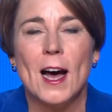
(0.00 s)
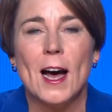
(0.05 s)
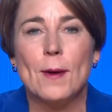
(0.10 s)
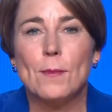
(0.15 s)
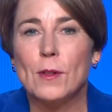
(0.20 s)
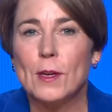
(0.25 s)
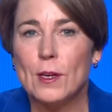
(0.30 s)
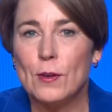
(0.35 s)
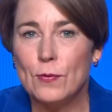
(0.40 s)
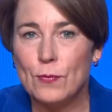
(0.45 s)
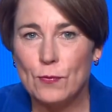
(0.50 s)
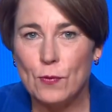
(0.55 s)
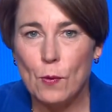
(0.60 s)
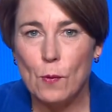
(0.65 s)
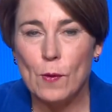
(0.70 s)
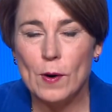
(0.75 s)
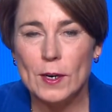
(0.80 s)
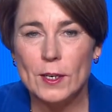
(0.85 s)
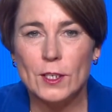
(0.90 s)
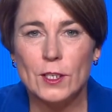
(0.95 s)
I'm looking
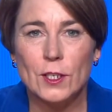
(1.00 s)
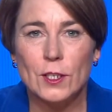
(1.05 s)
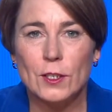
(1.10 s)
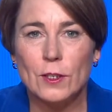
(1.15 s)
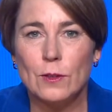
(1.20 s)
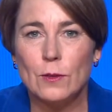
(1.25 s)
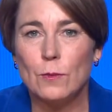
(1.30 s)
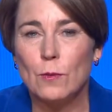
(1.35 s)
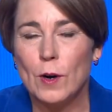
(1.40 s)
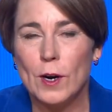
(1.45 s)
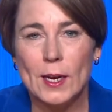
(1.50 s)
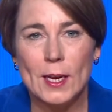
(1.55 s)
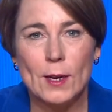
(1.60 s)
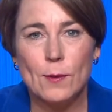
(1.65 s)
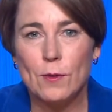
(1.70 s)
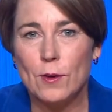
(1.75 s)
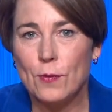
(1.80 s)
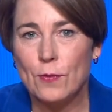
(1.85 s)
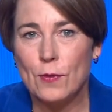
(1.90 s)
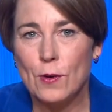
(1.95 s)
forward to
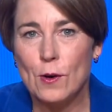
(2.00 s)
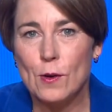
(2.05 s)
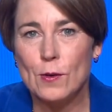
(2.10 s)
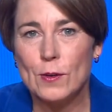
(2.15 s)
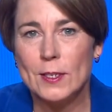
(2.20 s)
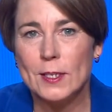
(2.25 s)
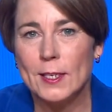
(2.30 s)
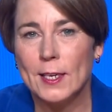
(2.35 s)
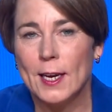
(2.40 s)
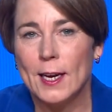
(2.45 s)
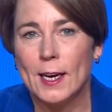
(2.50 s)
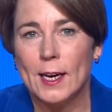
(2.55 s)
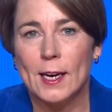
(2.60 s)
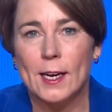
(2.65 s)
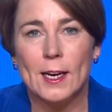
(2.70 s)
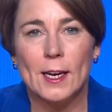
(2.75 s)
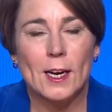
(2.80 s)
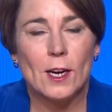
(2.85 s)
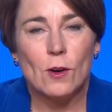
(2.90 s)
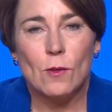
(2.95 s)
working with folks
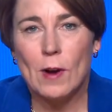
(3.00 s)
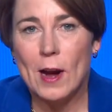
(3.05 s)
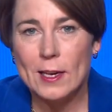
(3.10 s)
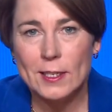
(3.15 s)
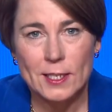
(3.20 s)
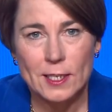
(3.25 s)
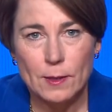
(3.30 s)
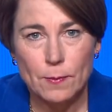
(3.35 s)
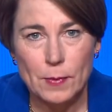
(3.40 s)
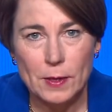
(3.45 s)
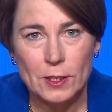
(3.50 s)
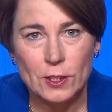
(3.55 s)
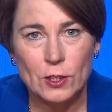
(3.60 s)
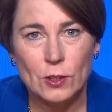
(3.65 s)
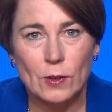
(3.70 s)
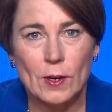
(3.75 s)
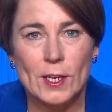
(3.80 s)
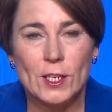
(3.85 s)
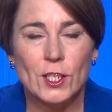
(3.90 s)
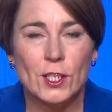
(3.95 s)
uh, across an
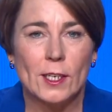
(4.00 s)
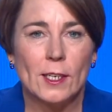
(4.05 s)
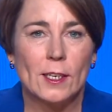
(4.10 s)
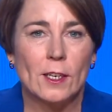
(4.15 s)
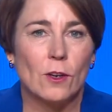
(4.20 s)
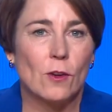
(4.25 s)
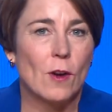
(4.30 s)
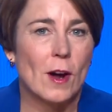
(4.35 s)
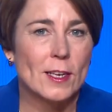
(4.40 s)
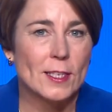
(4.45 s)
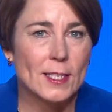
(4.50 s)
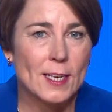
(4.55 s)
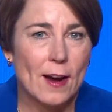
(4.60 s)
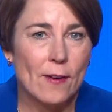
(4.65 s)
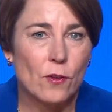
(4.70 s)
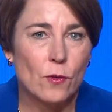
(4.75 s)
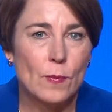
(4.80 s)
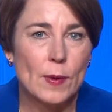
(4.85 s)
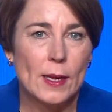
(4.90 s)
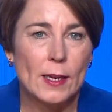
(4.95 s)
administration, across
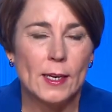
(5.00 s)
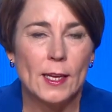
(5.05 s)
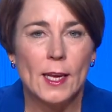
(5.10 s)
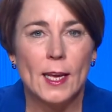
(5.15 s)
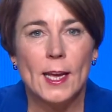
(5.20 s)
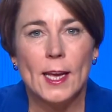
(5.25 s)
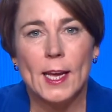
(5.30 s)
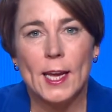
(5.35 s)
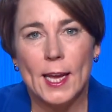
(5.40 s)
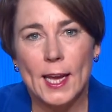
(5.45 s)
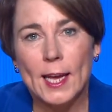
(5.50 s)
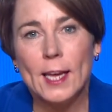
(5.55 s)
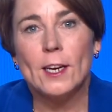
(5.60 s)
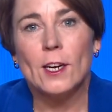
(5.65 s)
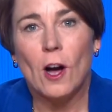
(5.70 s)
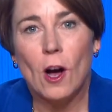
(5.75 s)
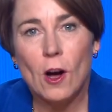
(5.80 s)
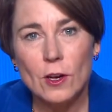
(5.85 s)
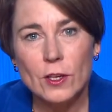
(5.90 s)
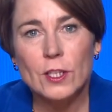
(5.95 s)
government,
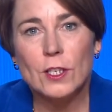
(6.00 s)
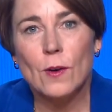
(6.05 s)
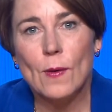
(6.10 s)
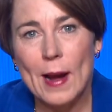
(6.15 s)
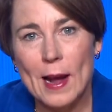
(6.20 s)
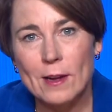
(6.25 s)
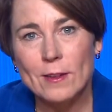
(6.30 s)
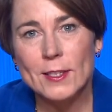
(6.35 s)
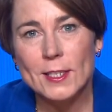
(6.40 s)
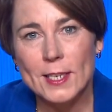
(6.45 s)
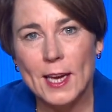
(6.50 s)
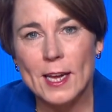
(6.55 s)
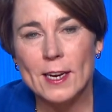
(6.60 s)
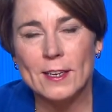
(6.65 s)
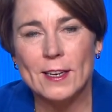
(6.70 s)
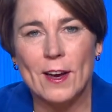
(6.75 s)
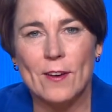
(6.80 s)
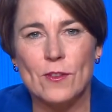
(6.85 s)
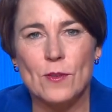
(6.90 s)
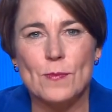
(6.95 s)
and also outside
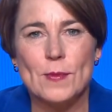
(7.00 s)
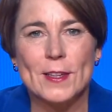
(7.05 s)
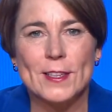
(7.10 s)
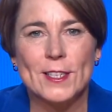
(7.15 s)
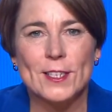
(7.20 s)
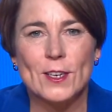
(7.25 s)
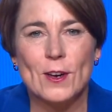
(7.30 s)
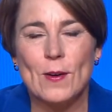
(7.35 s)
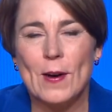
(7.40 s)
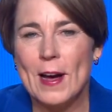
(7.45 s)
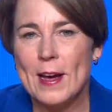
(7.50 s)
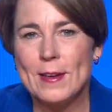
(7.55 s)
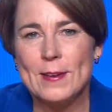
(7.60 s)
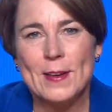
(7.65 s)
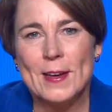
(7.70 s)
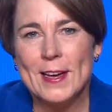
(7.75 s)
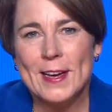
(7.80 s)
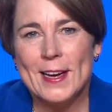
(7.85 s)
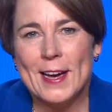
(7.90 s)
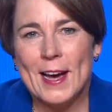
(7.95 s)
of government. So I,